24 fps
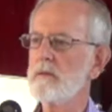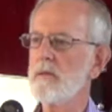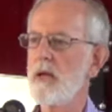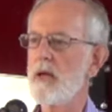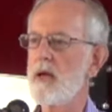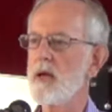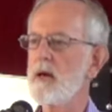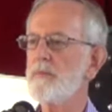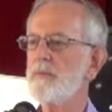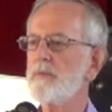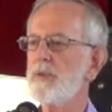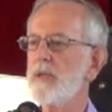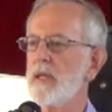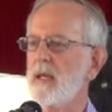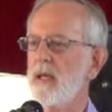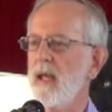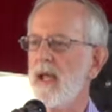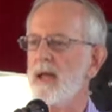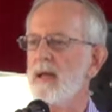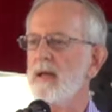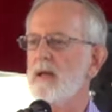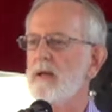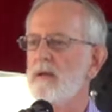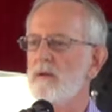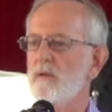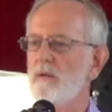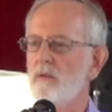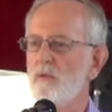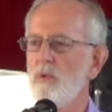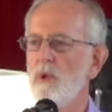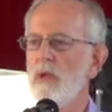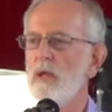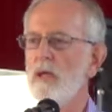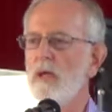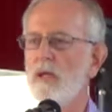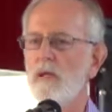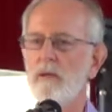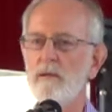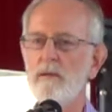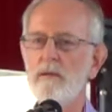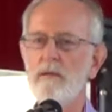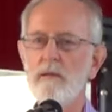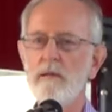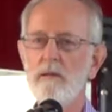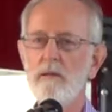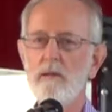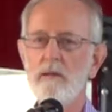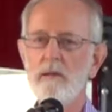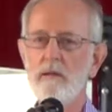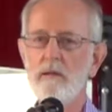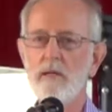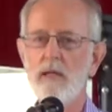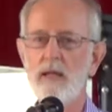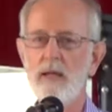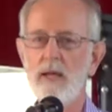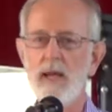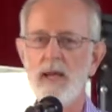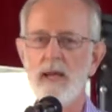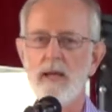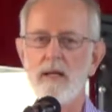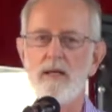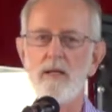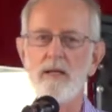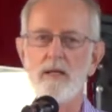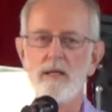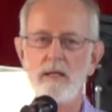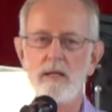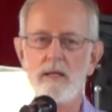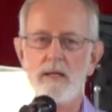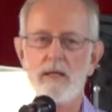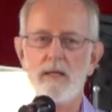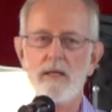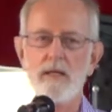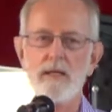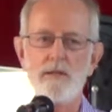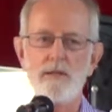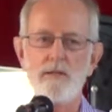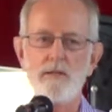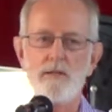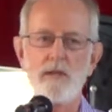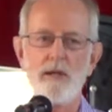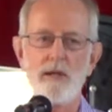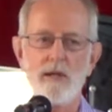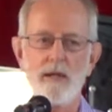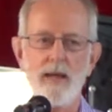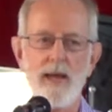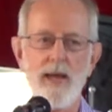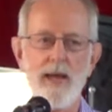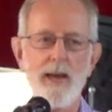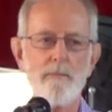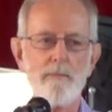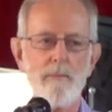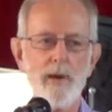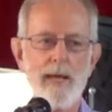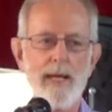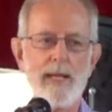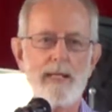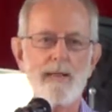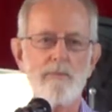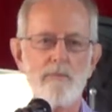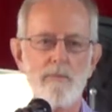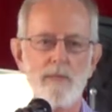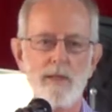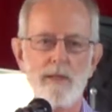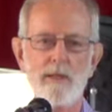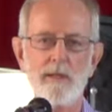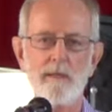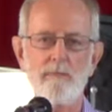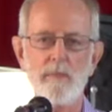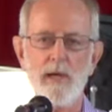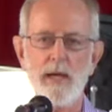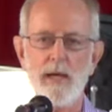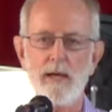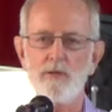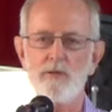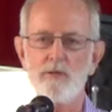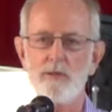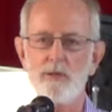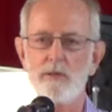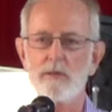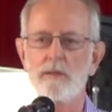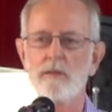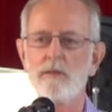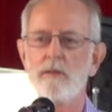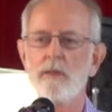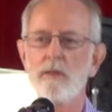To help the candidate win, the candidate needs a campaign manager.